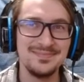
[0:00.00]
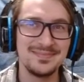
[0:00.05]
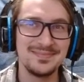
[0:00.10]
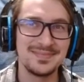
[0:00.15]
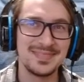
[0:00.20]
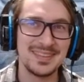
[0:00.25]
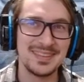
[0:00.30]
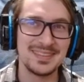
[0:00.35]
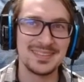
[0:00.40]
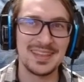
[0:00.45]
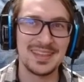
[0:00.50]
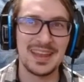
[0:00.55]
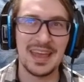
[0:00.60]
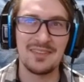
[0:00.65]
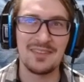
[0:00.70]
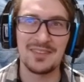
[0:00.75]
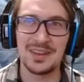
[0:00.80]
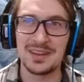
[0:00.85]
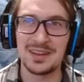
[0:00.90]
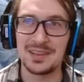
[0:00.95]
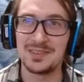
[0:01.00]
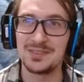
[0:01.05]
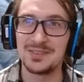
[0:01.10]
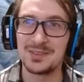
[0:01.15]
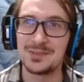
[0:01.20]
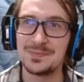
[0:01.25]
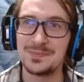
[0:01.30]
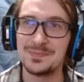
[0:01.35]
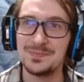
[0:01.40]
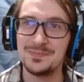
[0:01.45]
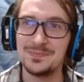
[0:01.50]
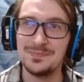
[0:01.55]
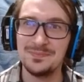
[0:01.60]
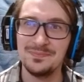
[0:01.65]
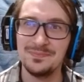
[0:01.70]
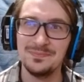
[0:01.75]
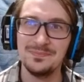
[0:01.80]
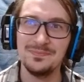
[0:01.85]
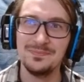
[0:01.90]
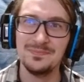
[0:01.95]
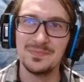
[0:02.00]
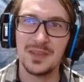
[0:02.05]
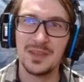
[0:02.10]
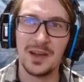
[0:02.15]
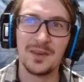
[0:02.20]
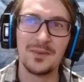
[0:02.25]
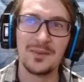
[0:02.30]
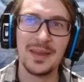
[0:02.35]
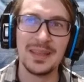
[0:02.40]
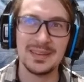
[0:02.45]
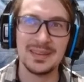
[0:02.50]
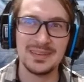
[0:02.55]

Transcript: He's not having any of it. Alright,